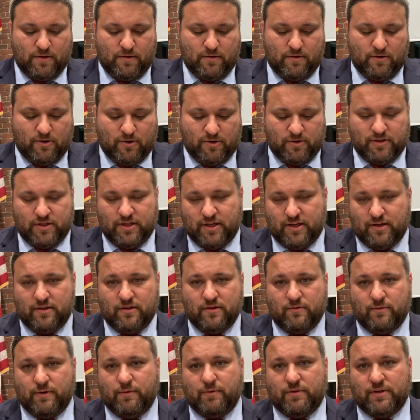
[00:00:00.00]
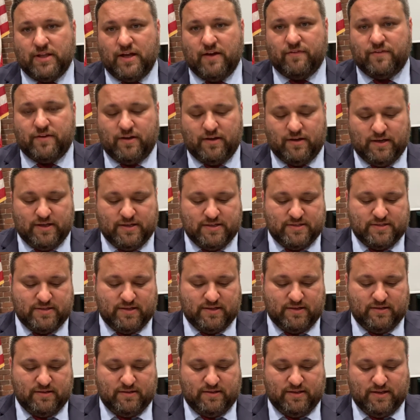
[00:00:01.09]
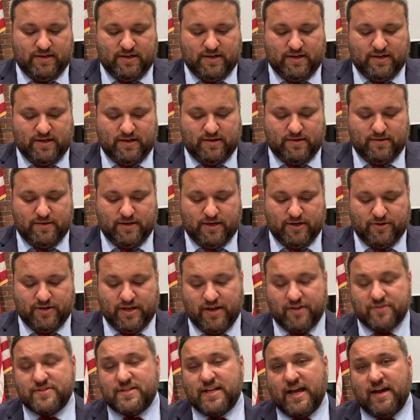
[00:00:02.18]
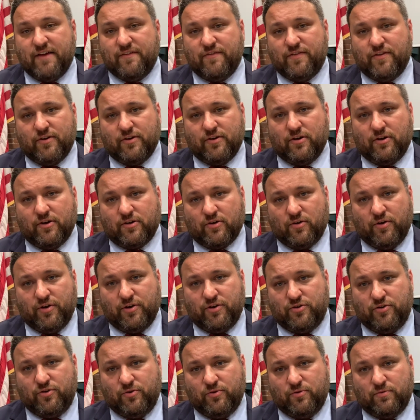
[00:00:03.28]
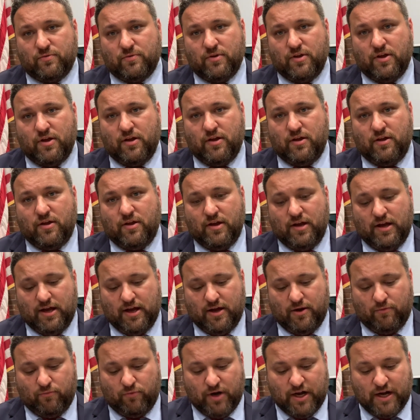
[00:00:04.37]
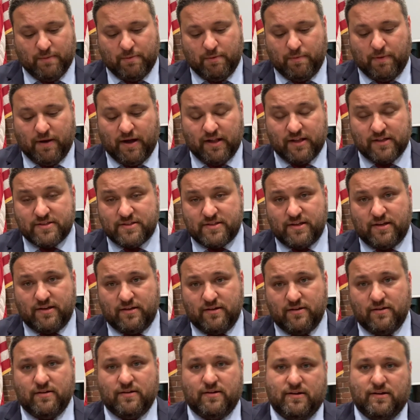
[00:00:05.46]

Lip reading: Currently, the way we left it is that our town staff are going to write up a policy.